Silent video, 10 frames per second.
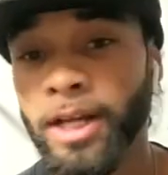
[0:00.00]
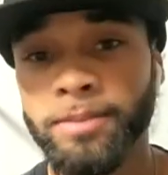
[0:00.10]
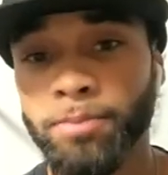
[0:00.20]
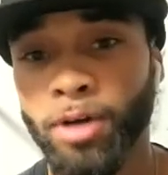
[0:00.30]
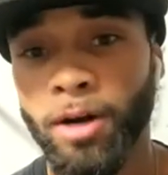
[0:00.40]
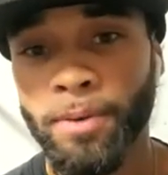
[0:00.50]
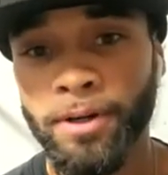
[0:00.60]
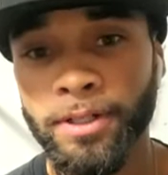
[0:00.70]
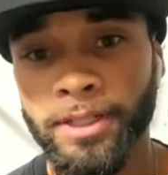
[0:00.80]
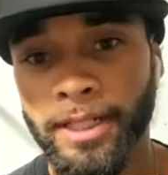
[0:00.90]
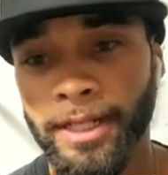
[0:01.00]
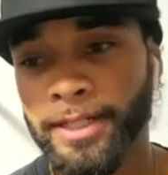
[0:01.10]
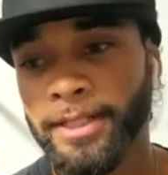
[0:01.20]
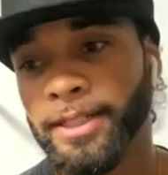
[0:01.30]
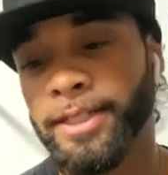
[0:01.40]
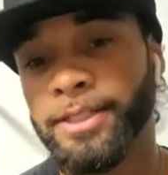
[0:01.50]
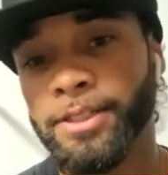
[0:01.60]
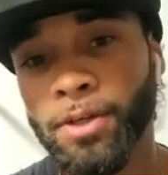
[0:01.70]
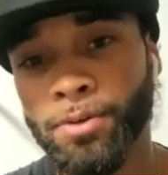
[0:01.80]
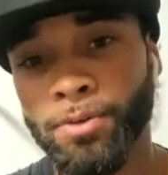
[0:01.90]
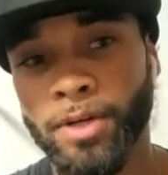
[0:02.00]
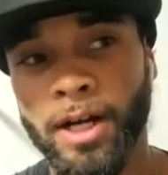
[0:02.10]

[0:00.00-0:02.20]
nice ballpark, and uh, they sold.